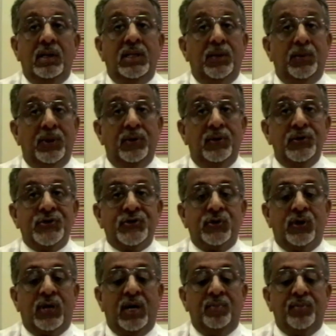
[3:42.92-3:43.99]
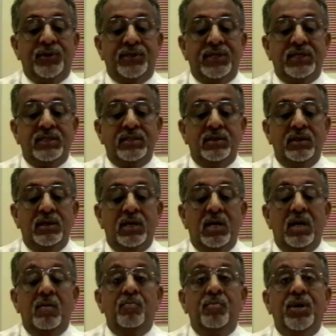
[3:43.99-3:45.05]
There will also, I predict,
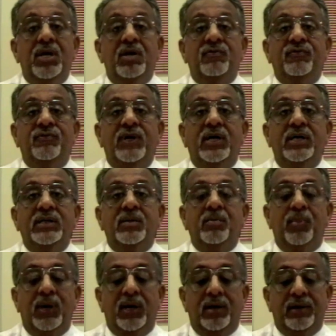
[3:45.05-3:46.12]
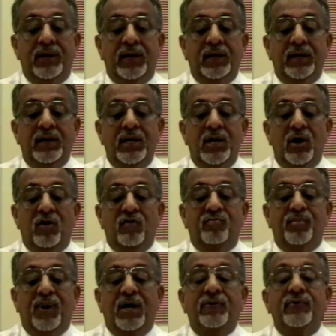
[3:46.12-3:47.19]
be a further blurring
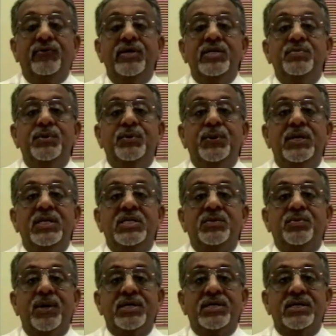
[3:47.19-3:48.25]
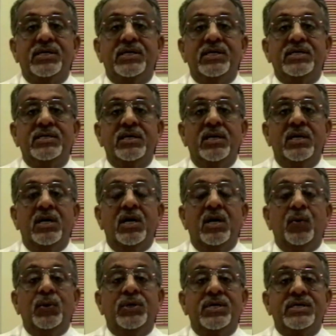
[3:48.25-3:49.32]
of boundaries between specialties,
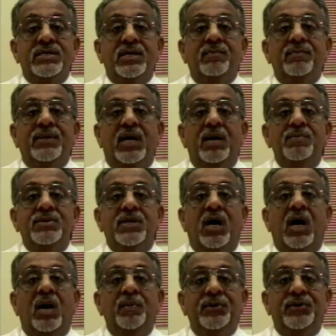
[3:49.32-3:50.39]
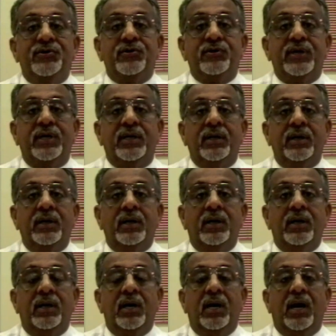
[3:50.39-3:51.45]
which are sometimes arbitrary
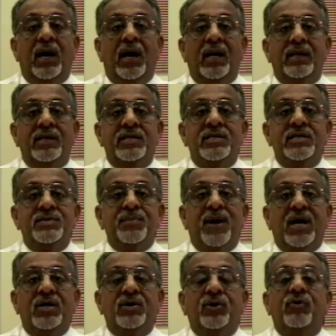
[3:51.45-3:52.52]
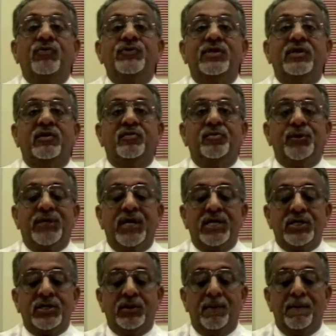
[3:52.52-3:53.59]
and smack of turf
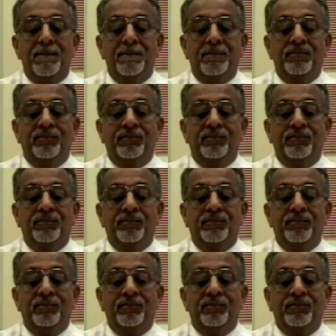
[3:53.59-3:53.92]
protection.